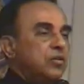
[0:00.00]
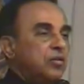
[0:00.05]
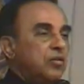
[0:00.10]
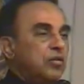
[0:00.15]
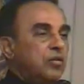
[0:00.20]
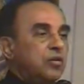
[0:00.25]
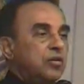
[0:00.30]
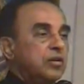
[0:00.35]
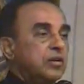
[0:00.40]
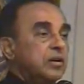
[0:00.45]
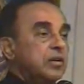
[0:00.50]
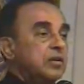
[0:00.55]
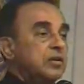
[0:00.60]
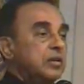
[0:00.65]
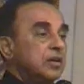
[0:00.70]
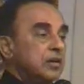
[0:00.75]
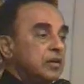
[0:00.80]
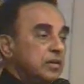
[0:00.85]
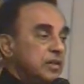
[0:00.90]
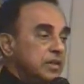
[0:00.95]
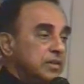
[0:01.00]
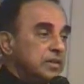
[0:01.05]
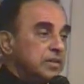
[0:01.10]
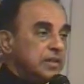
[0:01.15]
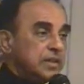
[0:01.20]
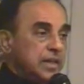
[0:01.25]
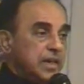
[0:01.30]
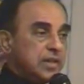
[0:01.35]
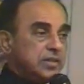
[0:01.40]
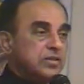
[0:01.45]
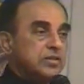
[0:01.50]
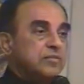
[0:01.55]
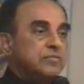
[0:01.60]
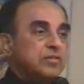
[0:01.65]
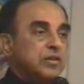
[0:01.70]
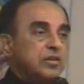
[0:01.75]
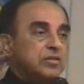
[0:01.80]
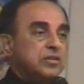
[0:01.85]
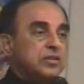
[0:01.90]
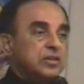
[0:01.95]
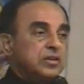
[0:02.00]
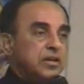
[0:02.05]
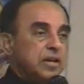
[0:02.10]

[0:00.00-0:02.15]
or the case of Dr.